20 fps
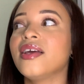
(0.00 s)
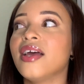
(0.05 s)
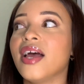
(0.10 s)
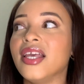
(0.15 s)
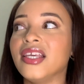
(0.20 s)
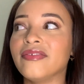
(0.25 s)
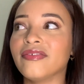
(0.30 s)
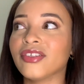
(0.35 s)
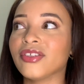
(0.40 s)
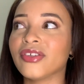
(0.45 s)

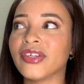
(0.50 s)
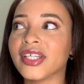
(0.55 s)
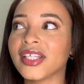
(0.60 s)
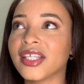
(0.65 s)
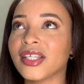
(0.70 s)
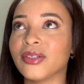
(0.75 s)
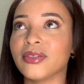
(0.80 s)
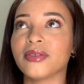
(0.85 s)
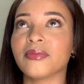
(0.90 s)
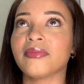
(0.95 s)
even though it
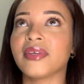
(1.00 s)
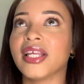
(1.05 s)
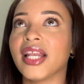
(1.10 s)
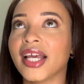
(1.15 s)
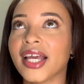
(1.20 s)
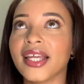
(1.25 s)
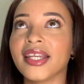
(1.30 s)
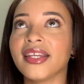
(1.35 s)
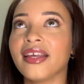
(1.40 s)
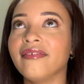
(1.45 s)
kills me?
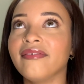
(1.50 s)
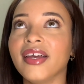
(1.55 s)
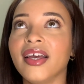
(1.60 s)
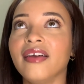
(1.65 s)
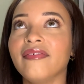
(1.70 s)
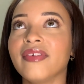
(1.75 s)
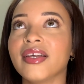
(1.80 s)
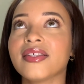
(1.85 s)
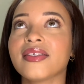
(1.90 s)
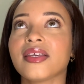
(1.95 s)
Like I never
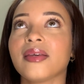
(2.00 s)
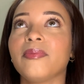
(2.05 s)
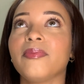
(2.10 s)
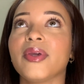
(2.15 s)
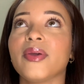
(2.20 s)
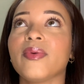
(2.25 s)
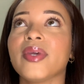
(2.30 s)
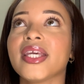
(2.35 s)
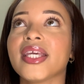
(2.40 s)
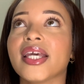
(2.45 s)
ever skip a
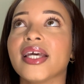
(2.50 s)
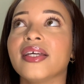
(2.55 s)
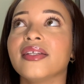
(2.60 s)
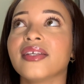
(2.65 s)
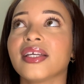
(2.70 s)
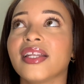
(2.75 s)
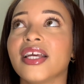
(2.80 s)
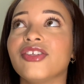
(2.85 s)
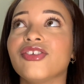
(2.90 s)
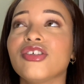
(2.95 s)
weekend,
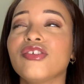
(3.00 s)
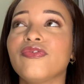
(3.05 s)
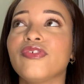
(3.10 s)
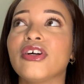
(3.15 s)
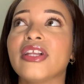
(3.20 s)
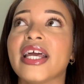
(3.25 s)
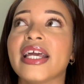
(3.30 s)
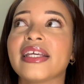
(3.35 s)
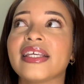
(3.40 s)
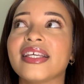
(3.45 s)
and I just feel
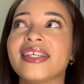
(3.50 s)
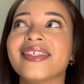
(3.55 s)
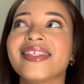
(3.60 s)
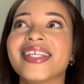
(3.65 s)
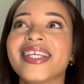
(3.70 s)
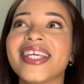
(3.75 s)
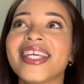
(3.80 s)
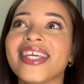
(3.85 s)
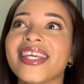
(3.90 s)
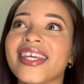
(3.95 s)
like it's
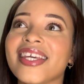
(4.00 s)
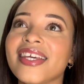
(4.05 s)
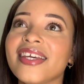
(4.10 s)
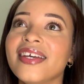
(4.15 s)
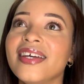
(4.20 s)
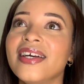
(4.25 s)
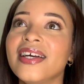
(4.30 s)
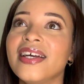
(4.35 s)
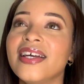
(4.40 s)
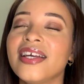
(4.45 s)
key.
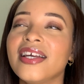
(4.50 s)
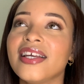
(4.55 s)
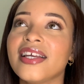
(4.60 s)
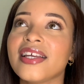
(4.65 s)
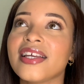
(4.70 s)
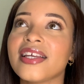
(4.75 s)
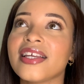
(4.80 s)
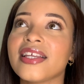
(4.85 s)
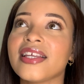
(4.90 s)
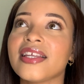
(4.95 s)

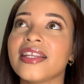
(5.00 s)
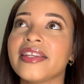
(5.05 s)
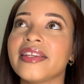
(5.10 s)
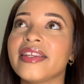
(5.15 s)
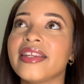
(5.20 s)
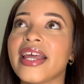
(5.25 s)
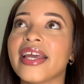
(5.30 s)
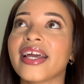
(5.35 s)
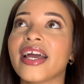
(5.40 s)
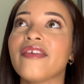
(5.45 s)

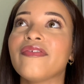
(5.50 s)
Like I